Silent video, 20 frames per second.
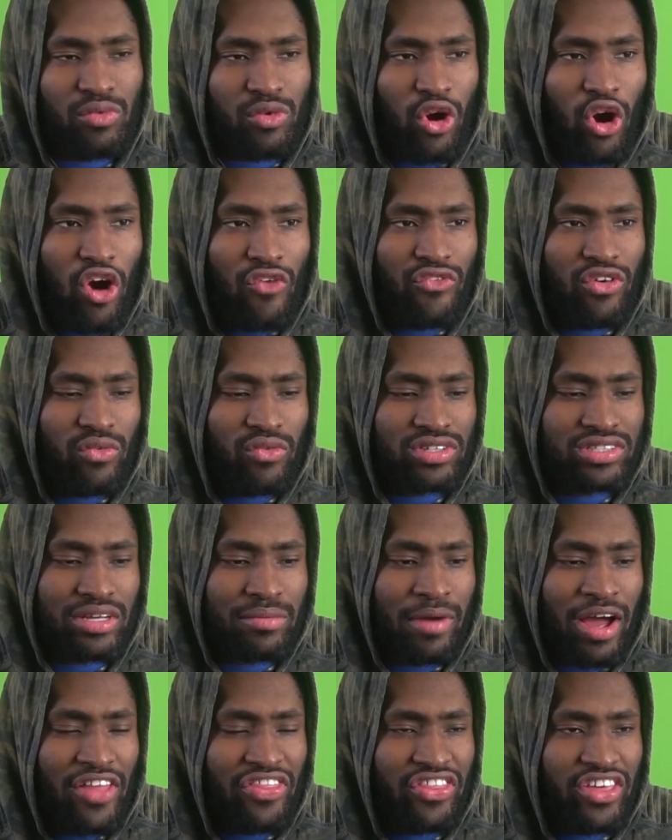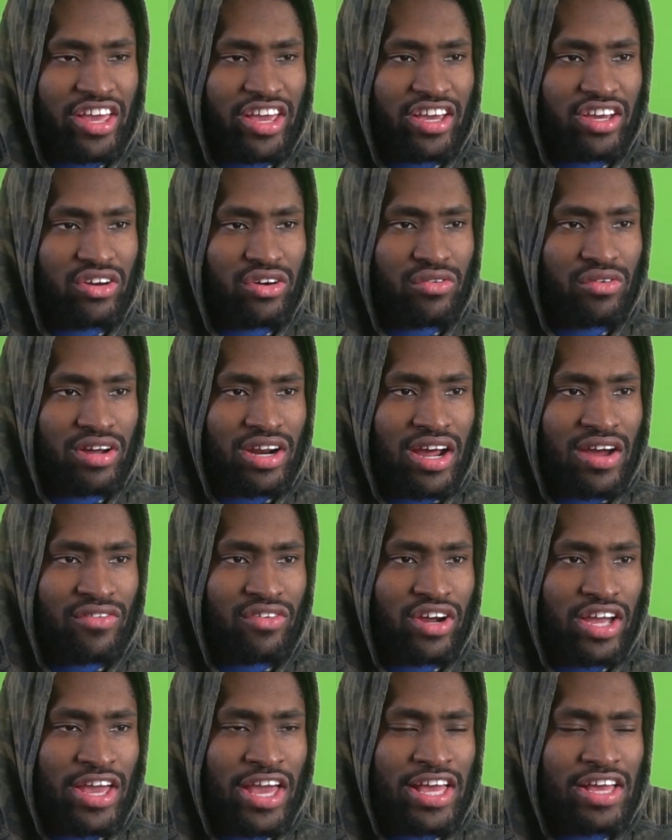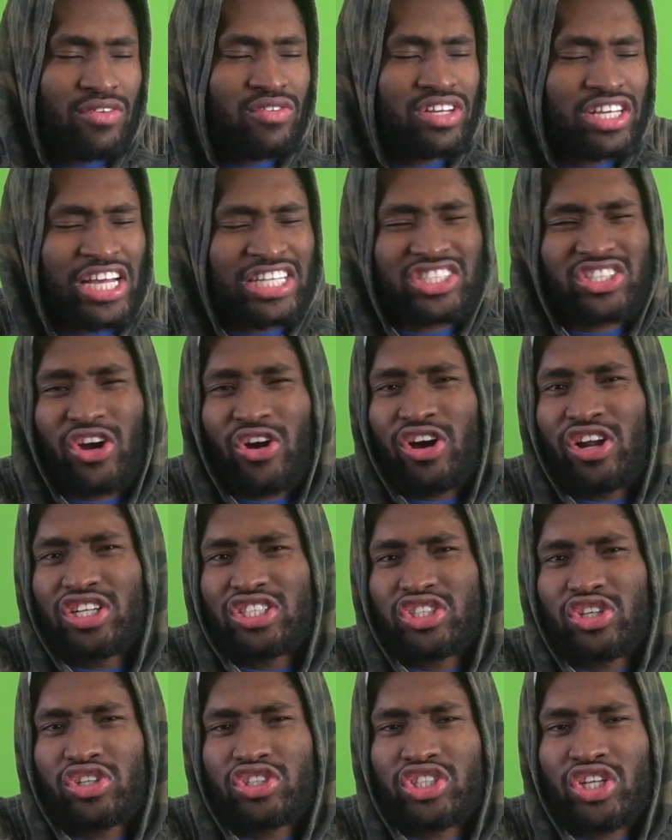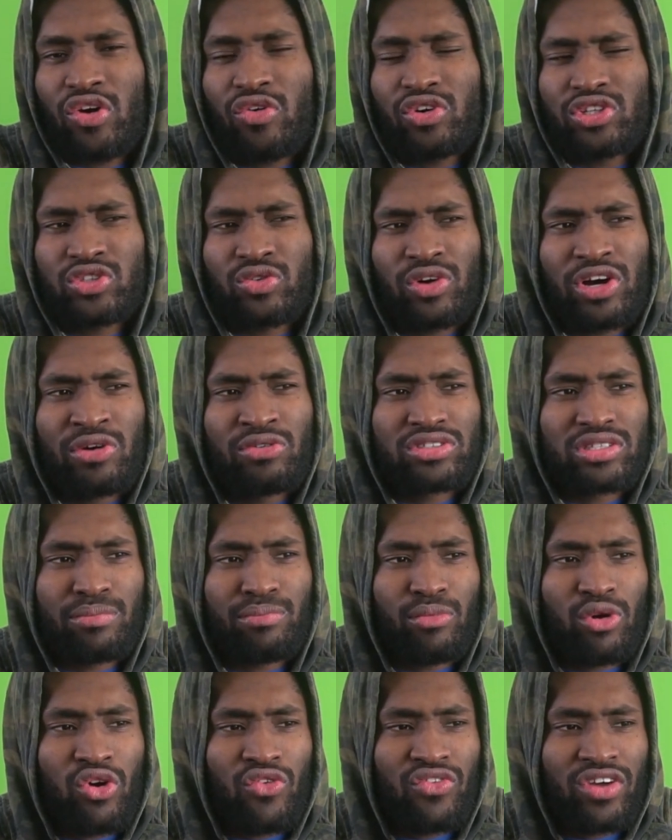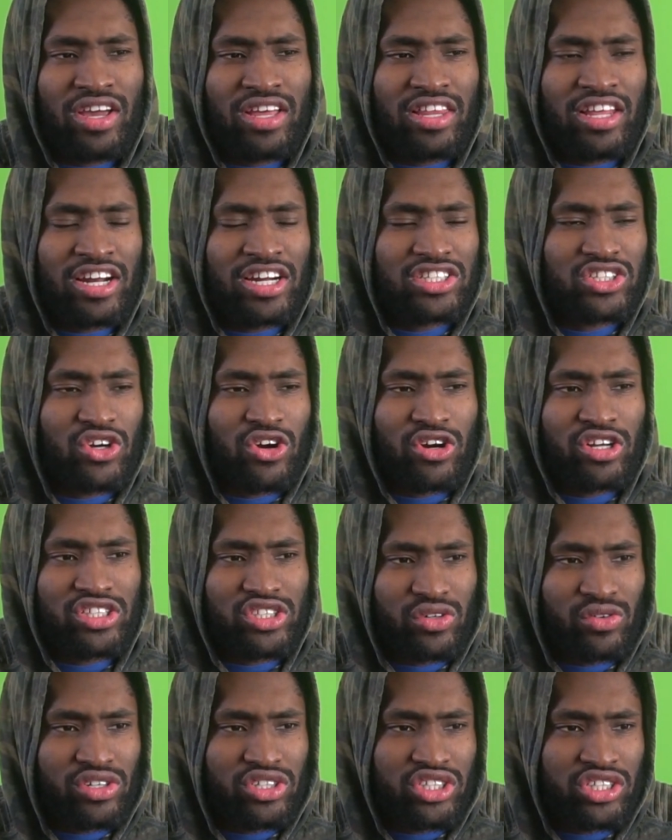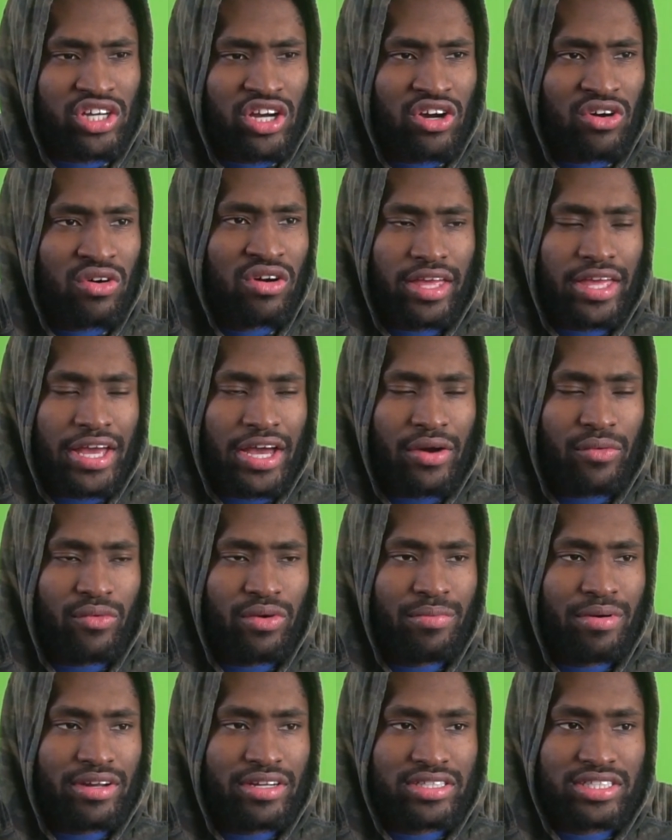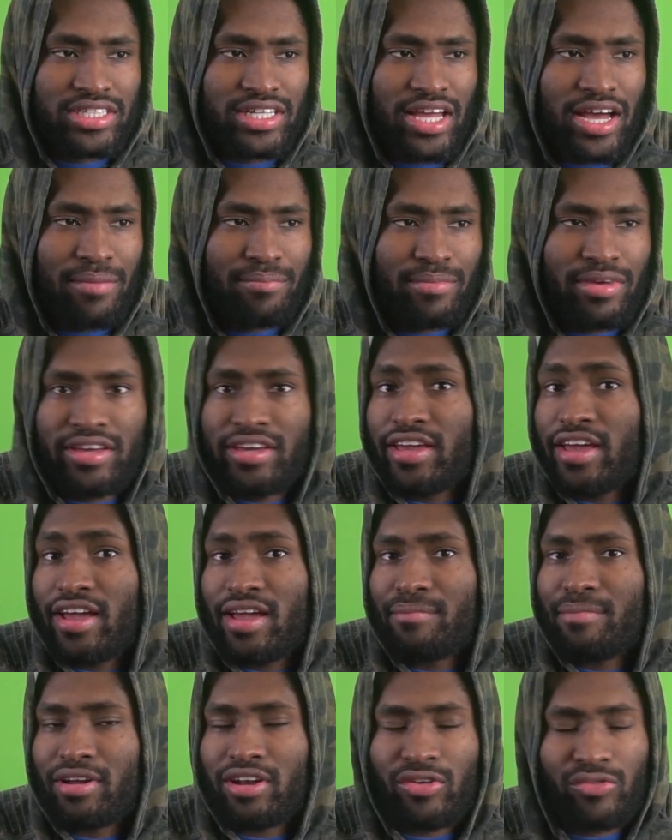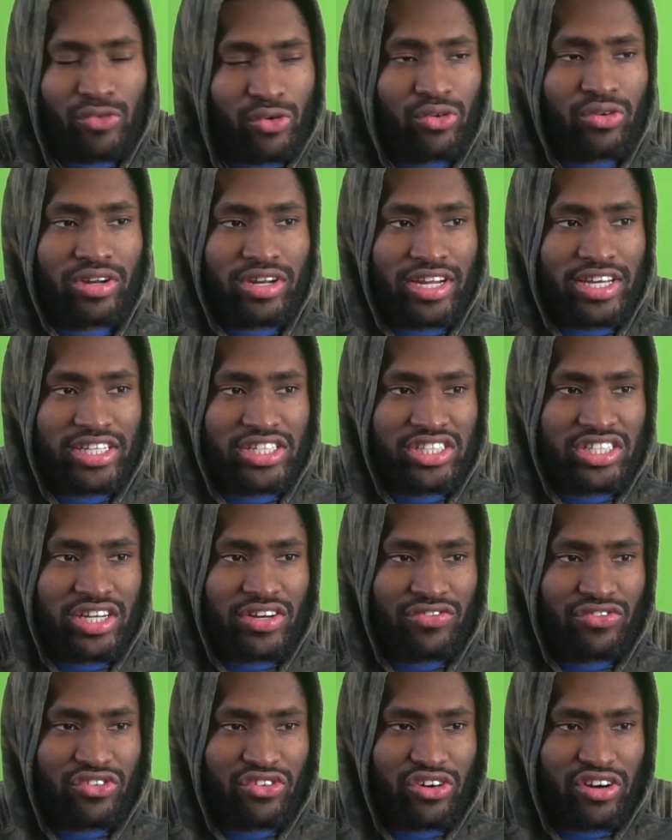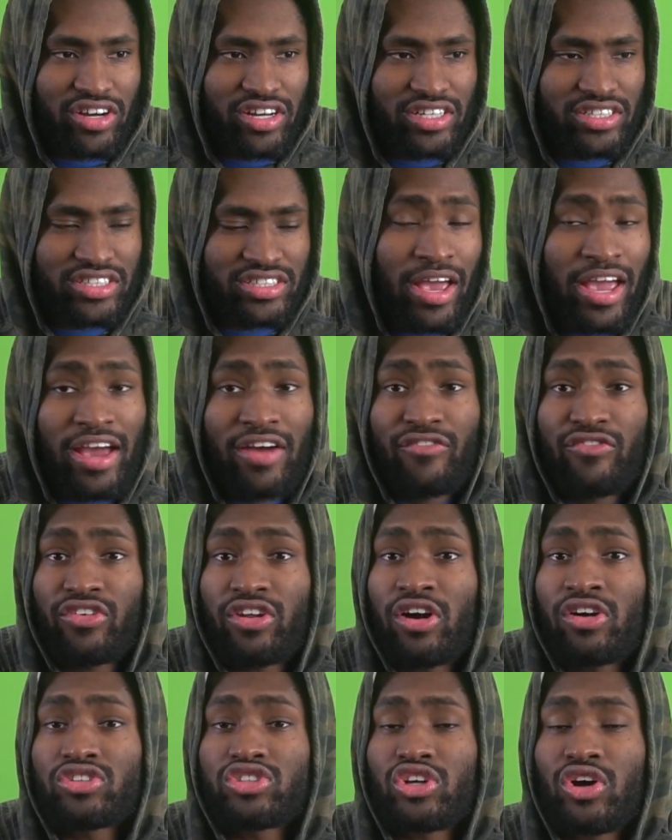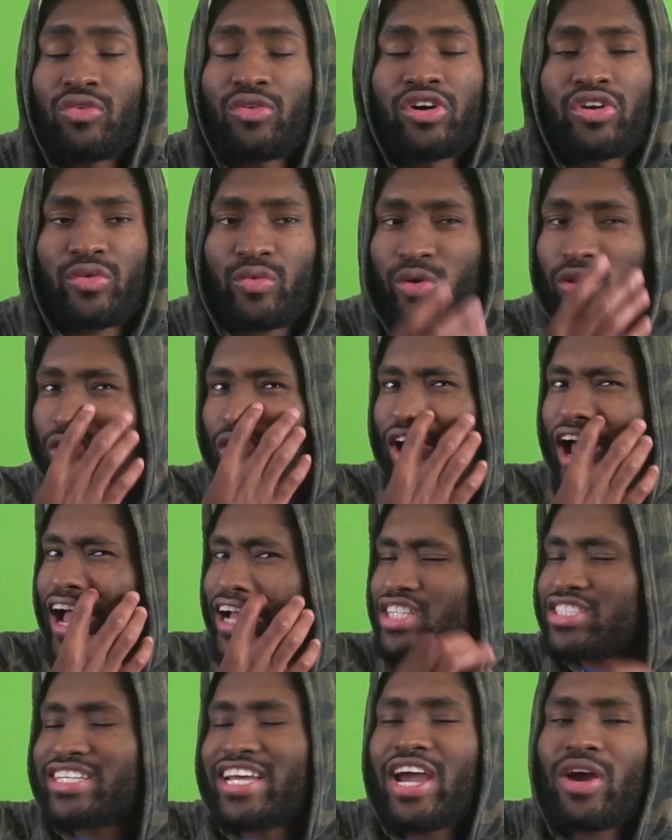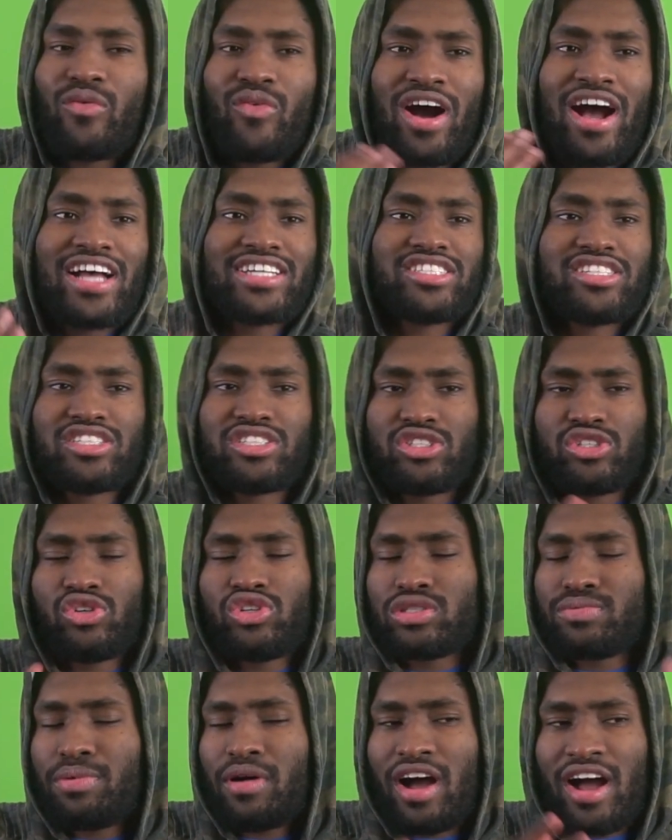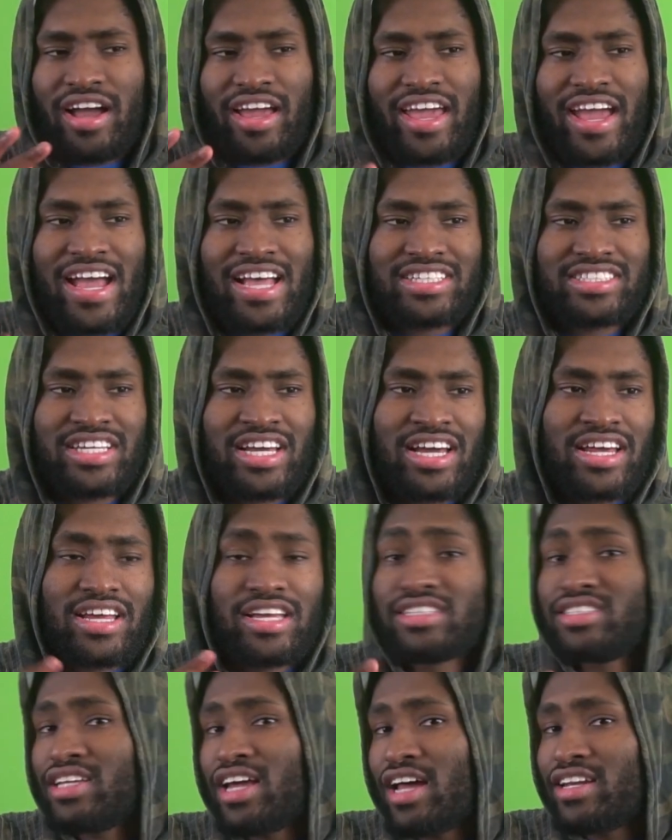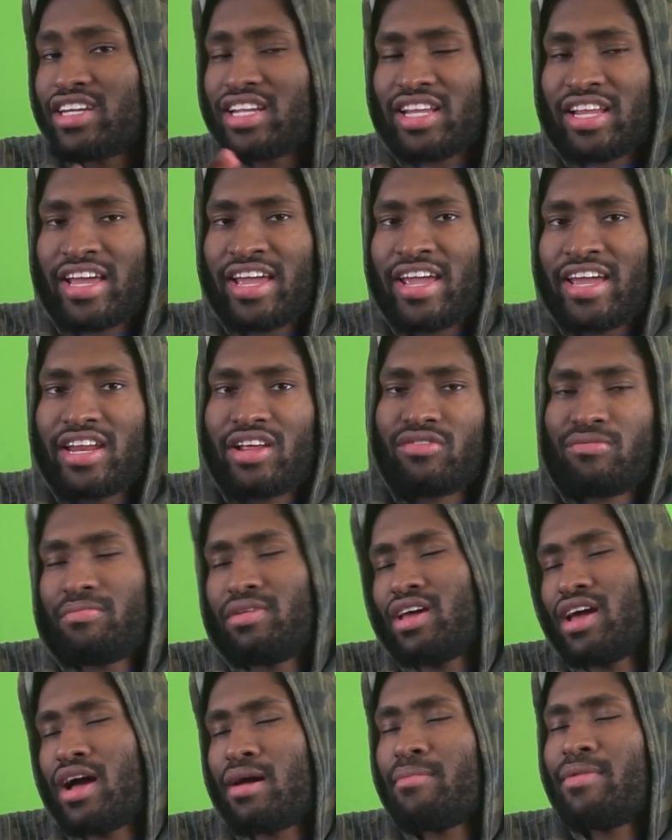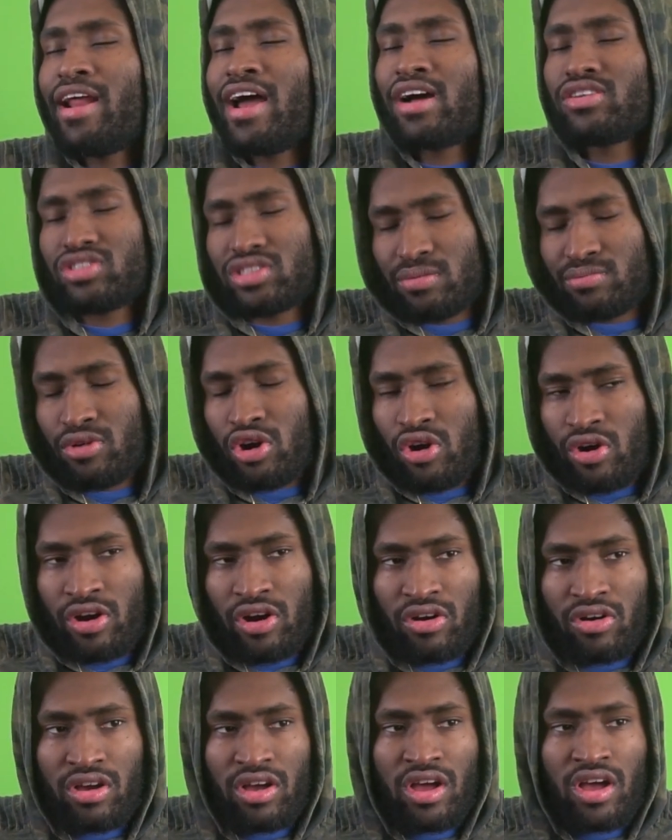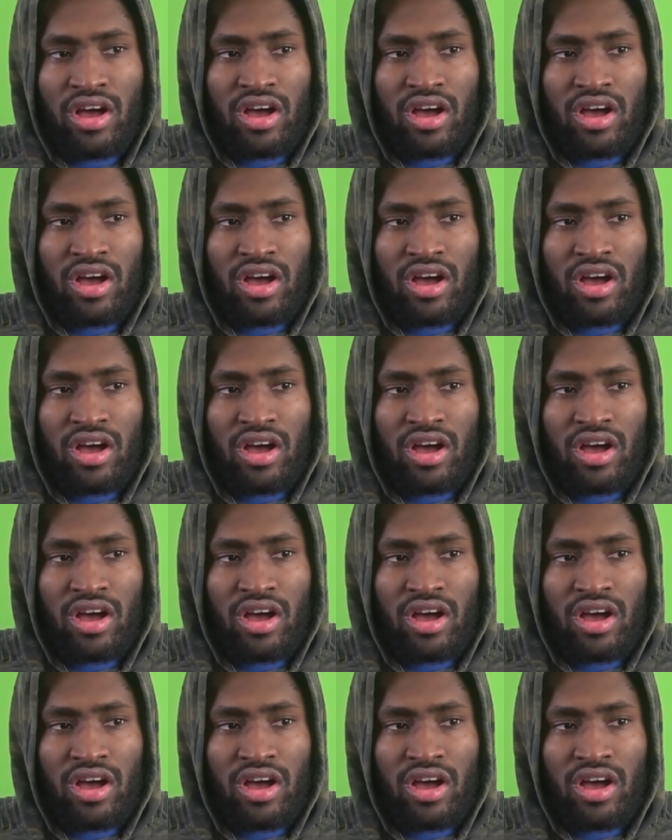Garfield wasn't my thing or whatever. It, it turned into a show. It was a, it was a movie, and then it turned into a show. Yeah, we about to see how Meat Canyon about to ruin this shit for us. And for those that are wondering where the hashtag why is this news podcast at, it's got delayed. It'll be coming out tomorrow.